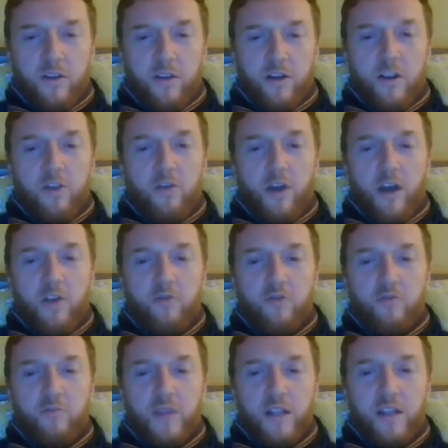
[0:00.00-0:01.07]
Are there 100
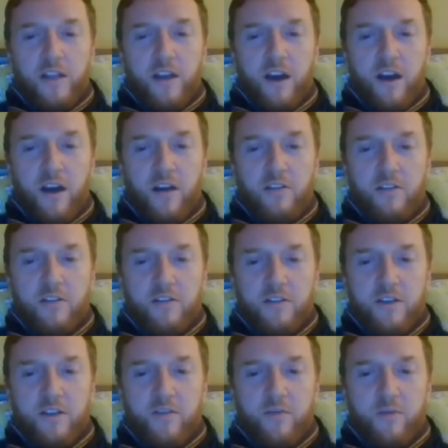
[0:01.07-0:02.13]
million hearts
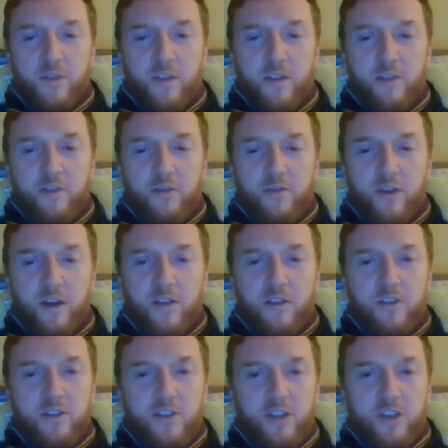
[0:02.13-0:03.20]
stuffed within your father's
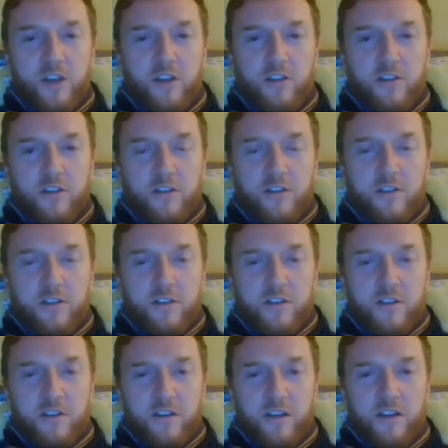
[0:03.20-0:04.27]
shirt?
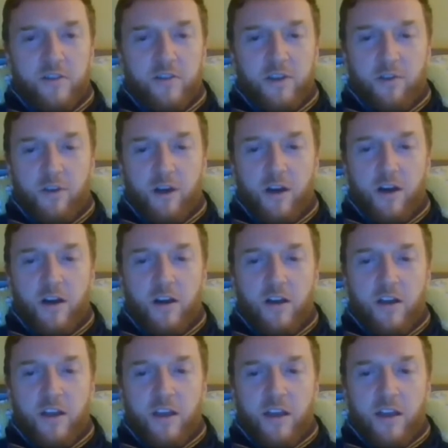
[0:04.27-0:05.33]
And if there are,
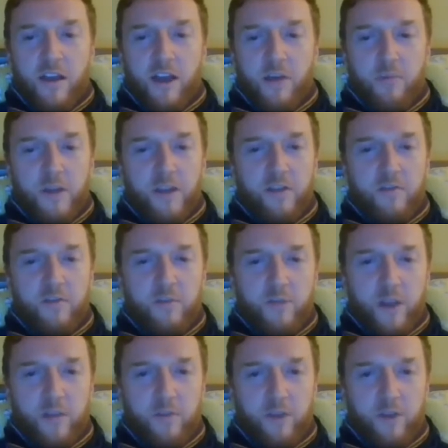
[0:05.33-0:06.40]
how many of them
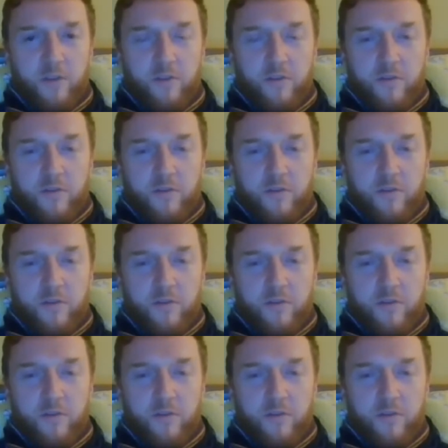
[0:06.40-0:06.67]
love you?